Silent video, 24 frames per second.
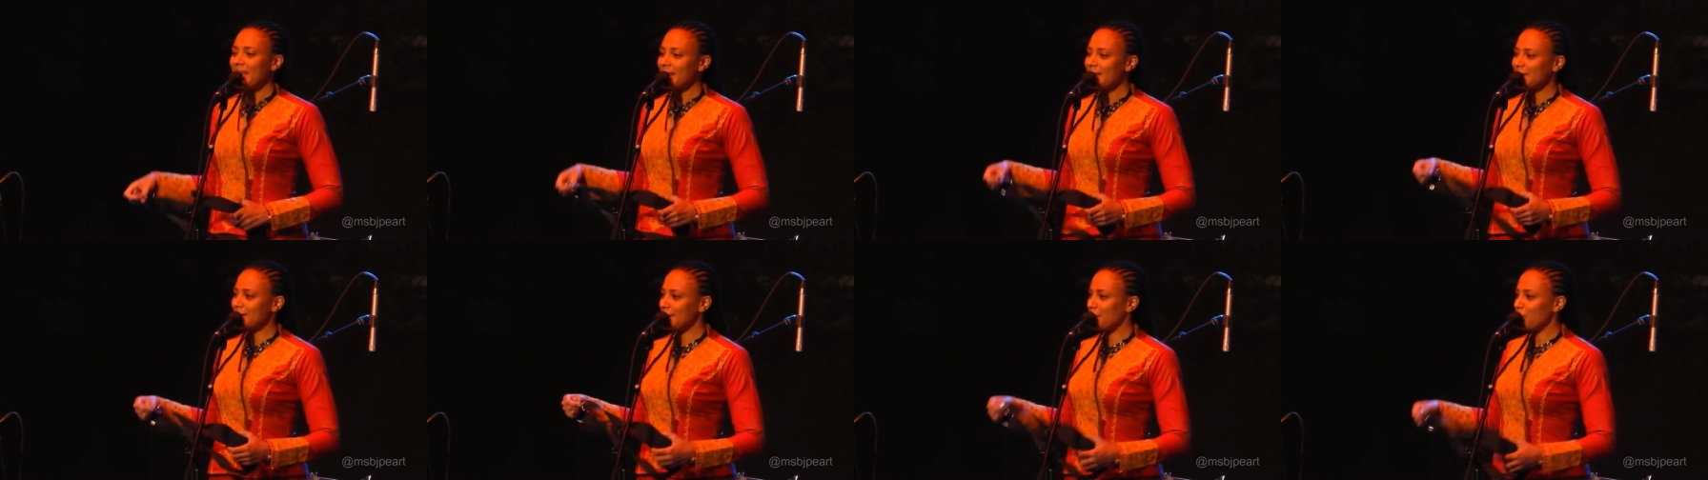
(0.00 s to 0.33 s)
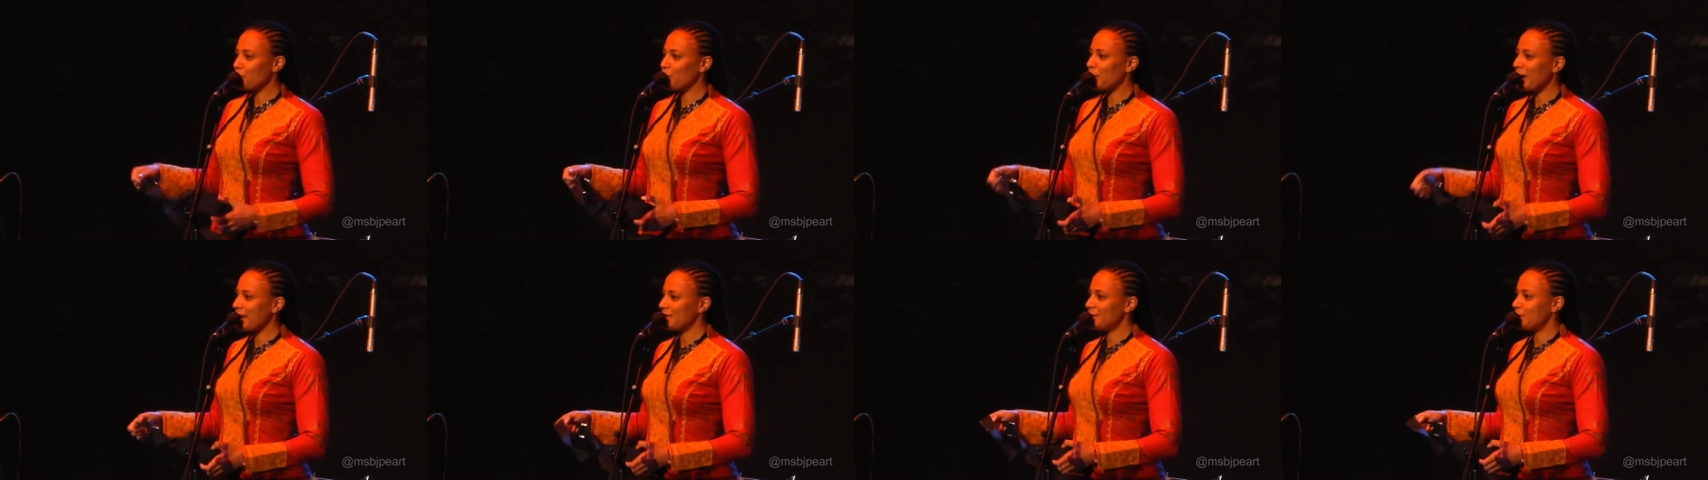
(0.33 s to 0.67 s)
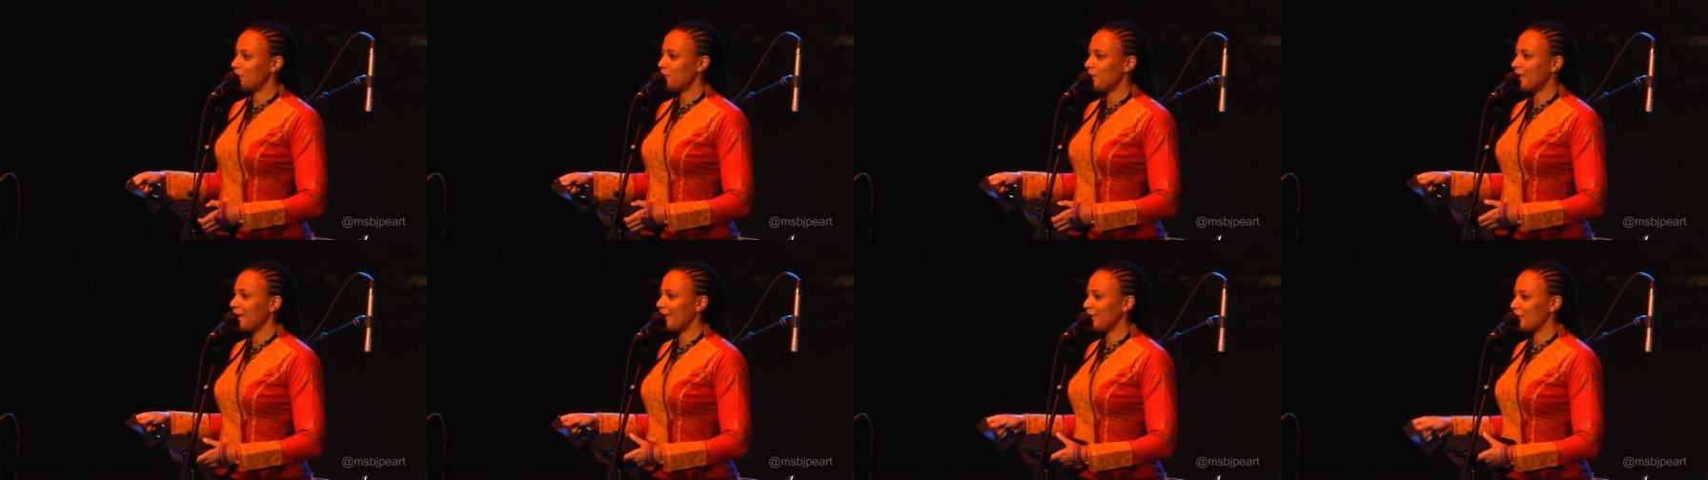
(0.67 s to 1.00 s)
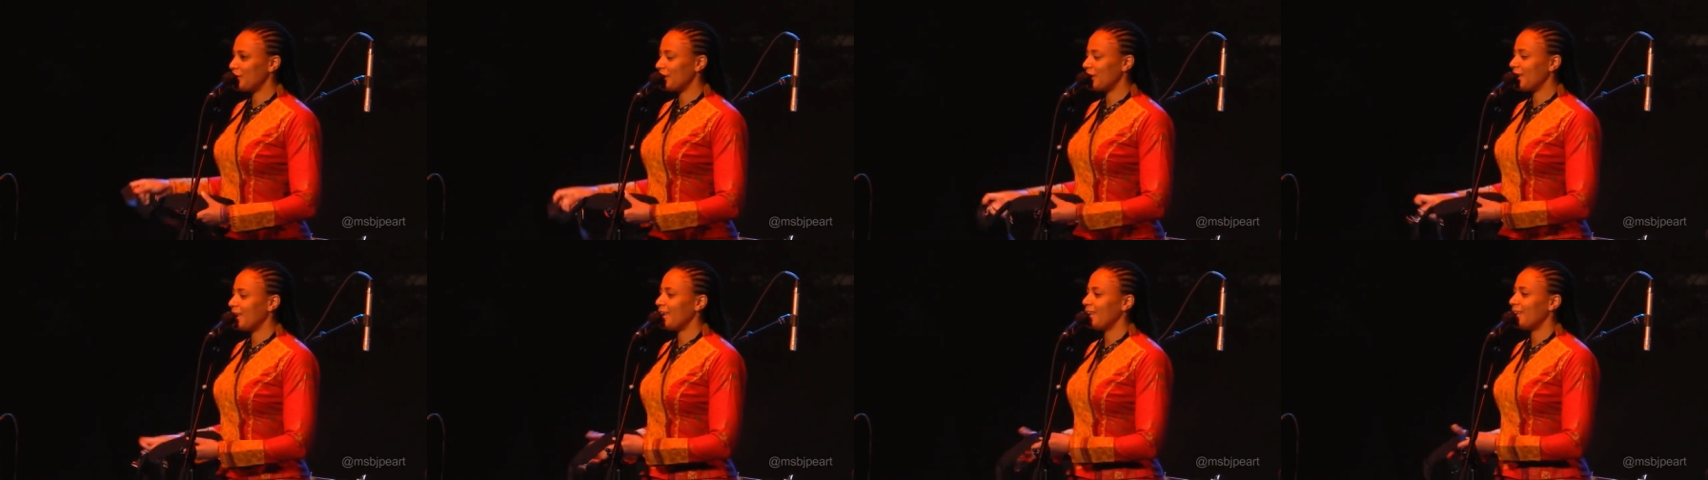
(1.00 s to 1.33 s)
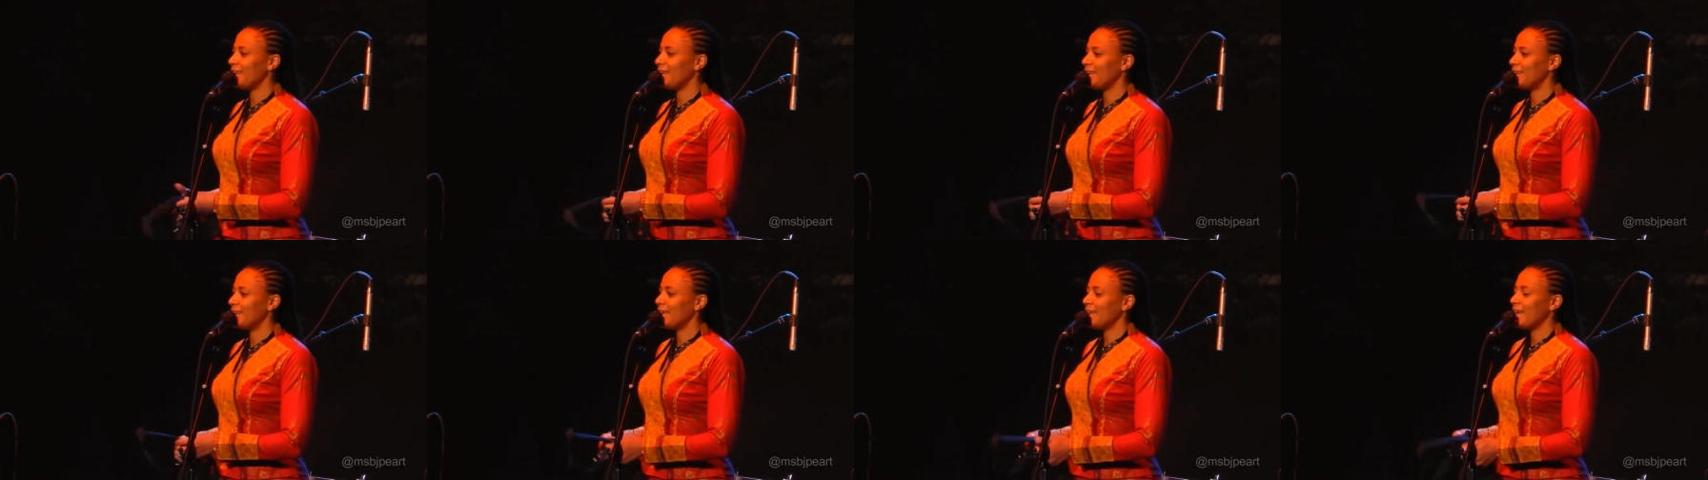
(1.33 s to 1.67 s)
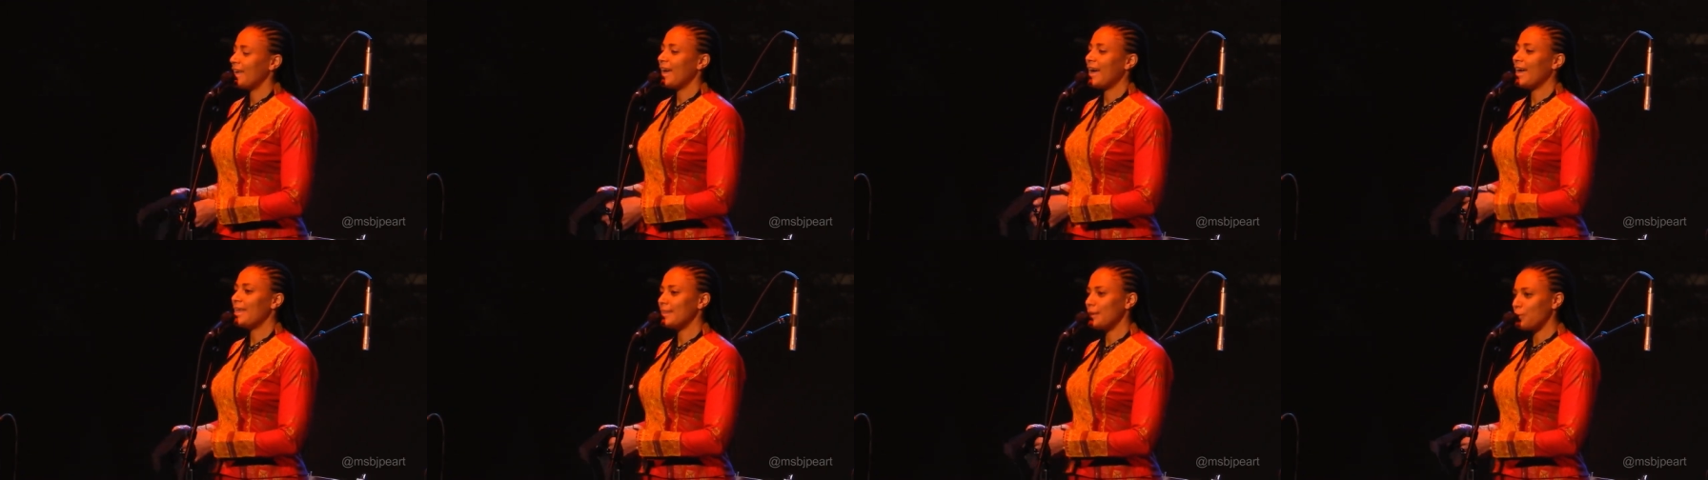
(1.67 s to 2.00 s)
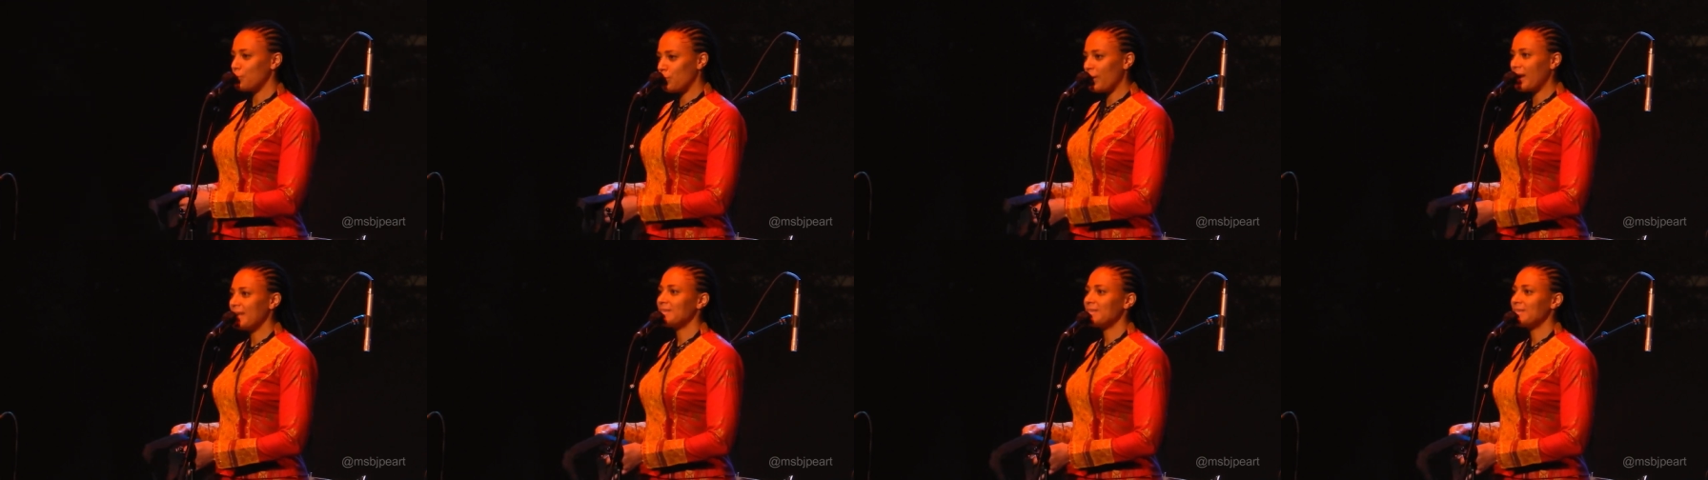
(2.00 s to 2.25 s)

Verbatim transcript: if they want to be educated, they